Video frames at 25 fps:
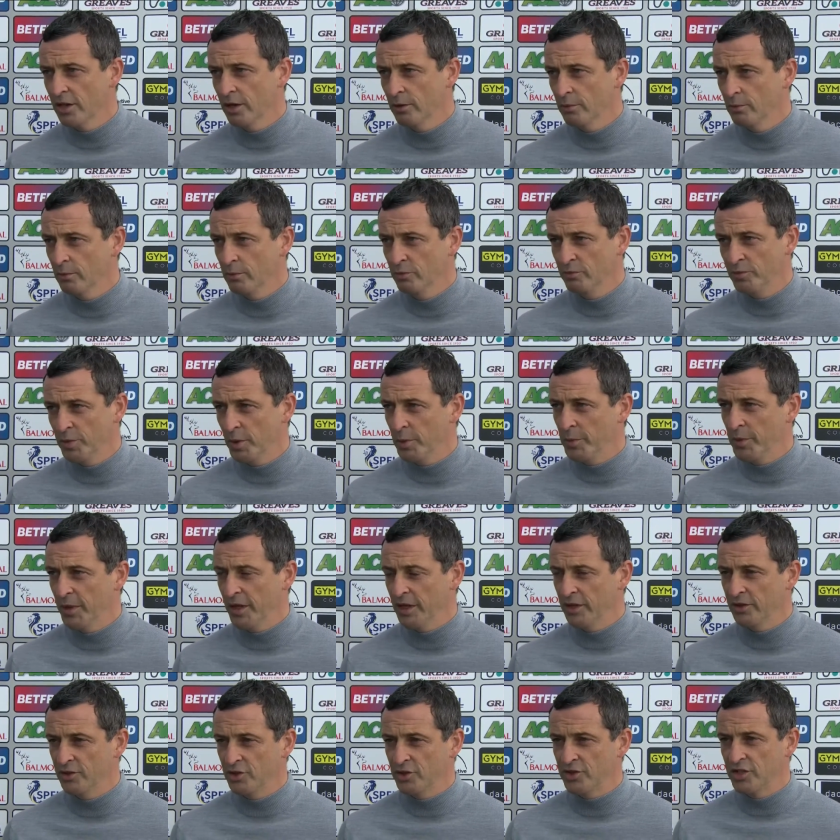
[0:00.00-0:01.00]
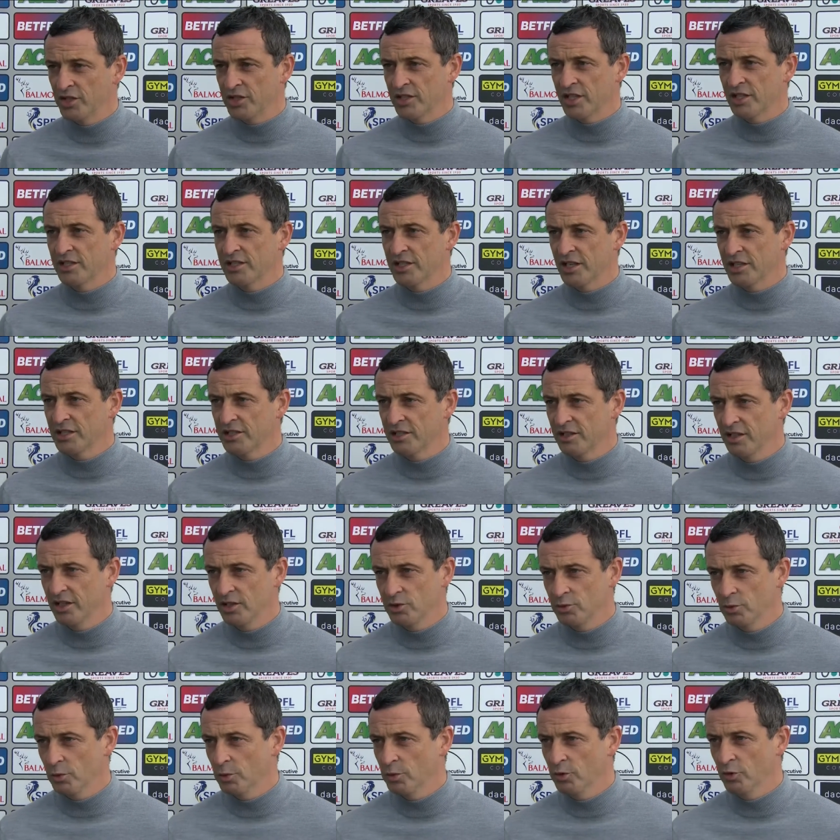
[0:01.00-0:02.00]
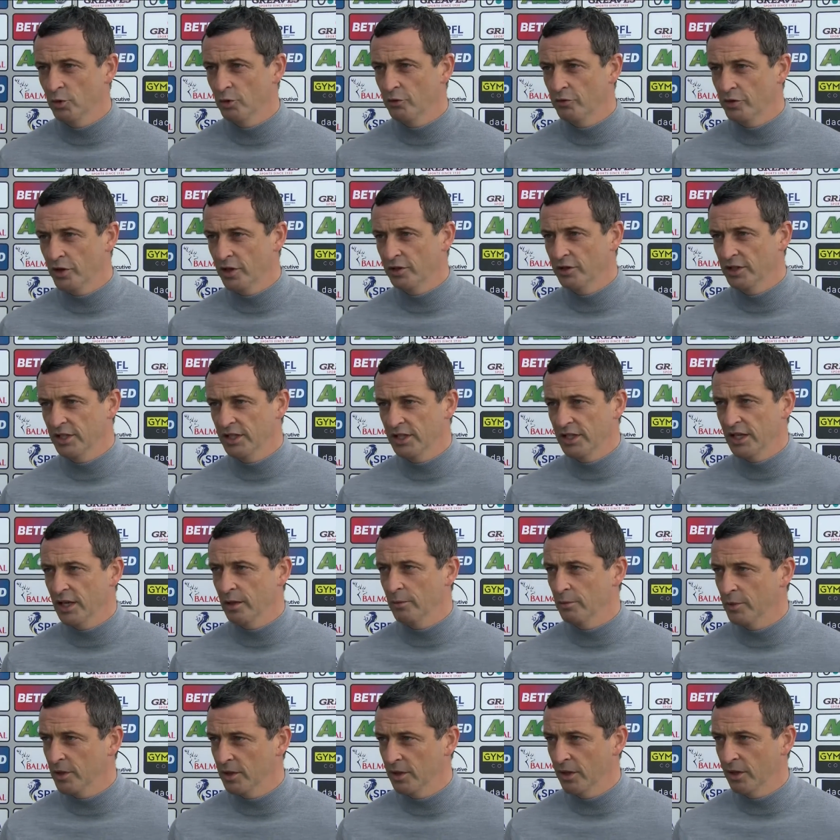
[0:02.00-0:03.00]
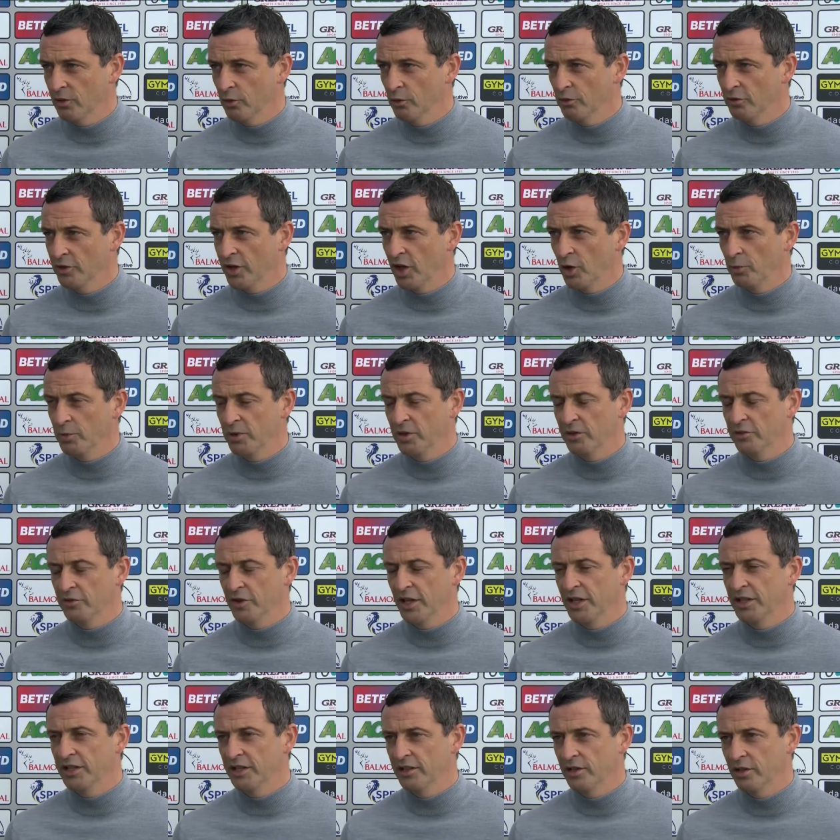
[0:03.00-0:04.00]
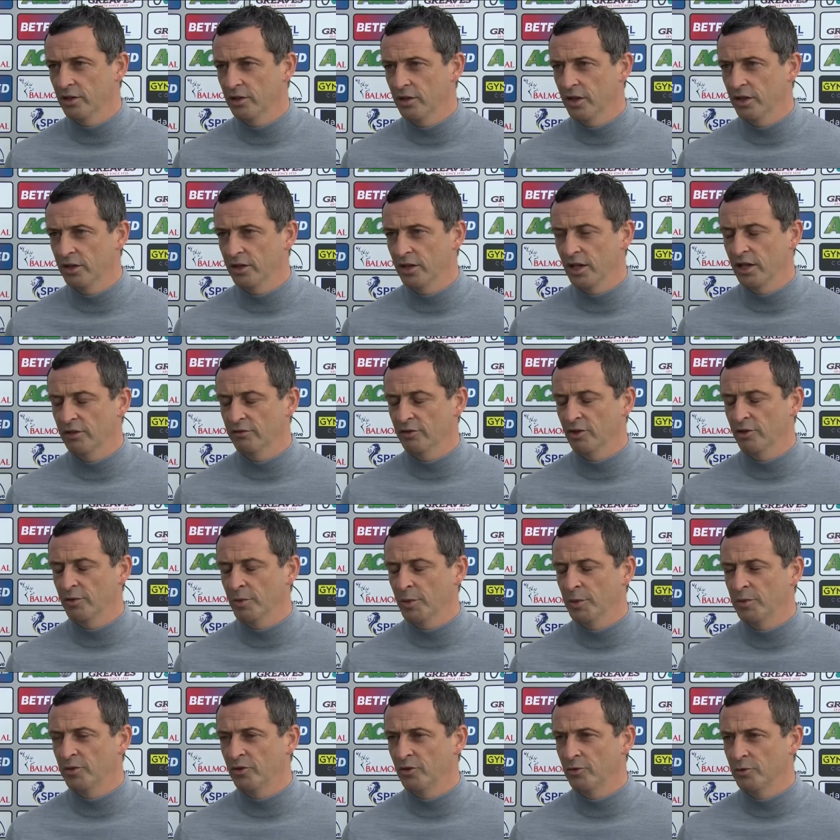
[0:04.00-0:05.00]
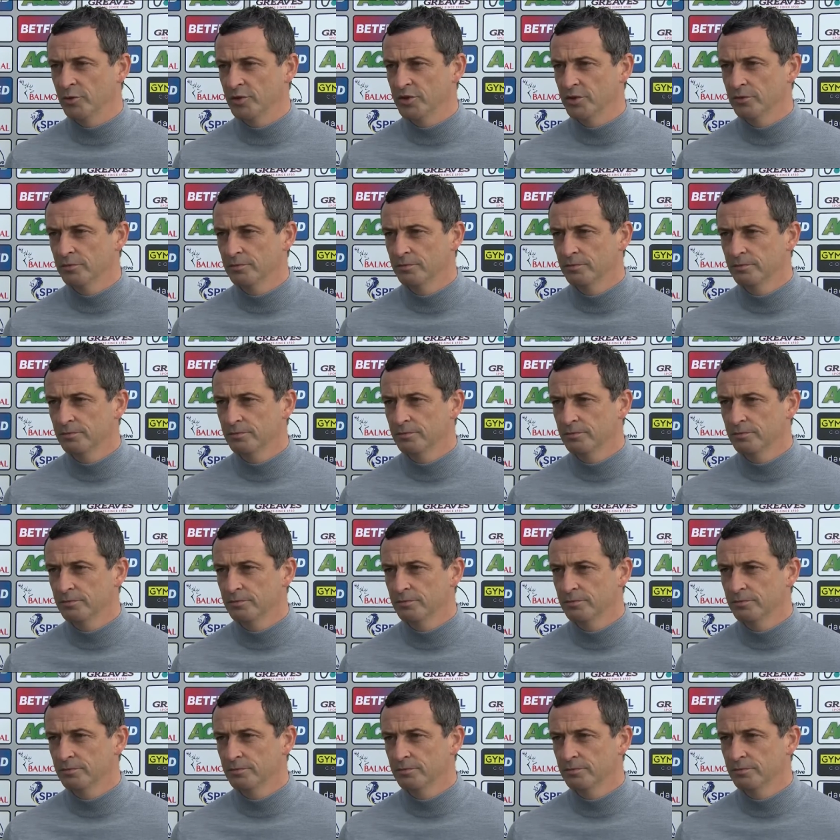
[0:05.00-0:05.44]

We've prepared just as consistently as we would do for a league game, and hopefully that will be reflected in the level of performance.